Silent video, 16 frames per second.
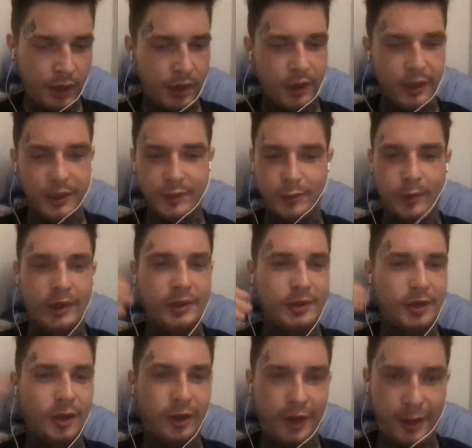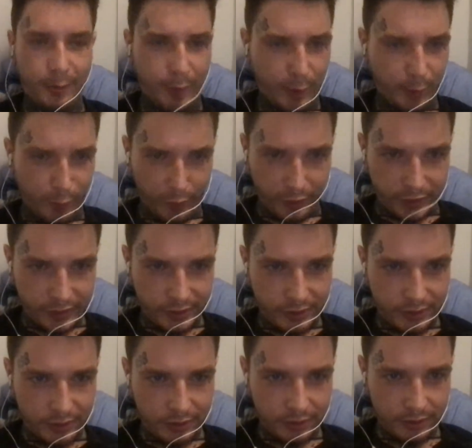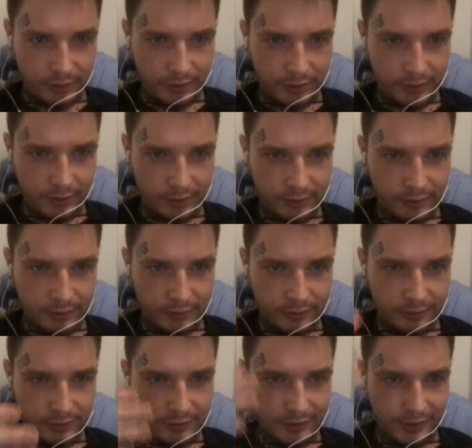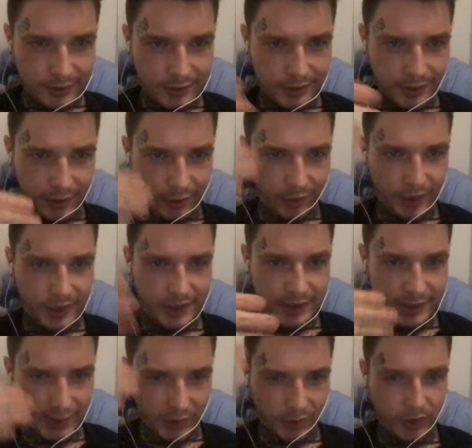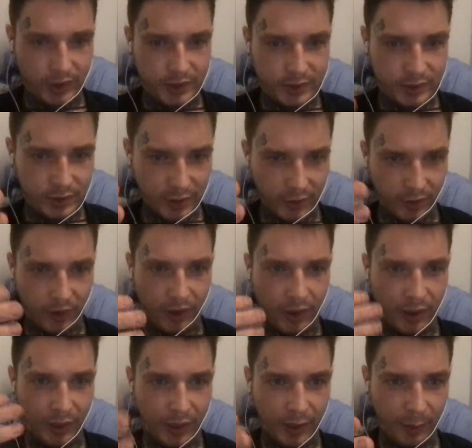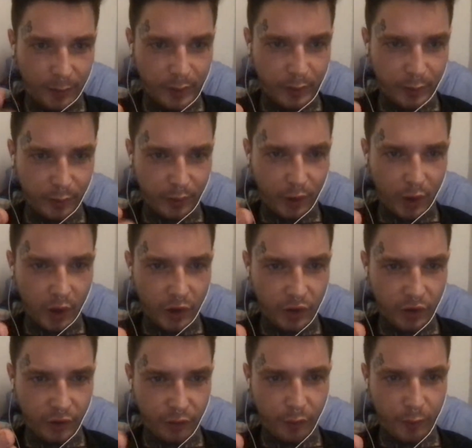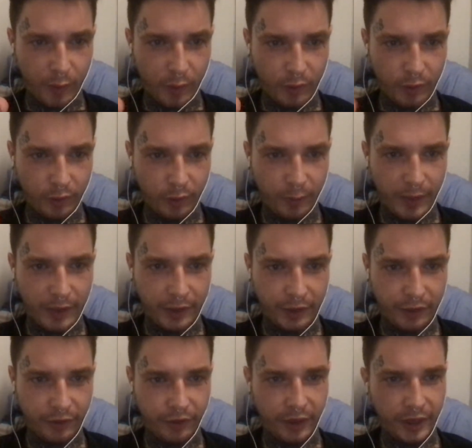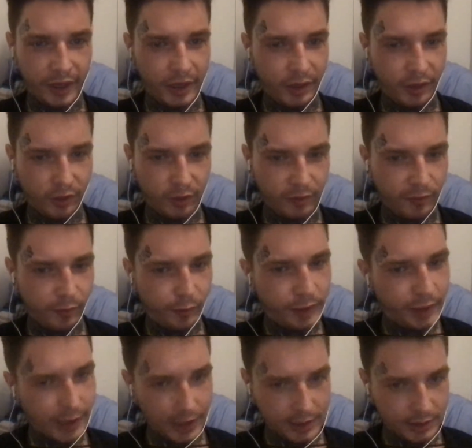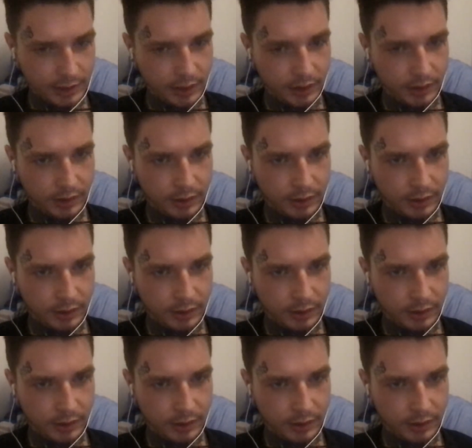as well as all gang members, et cetera, et cetera, et cetera. A lot of people are under remote neural monitoring and don't even realize it.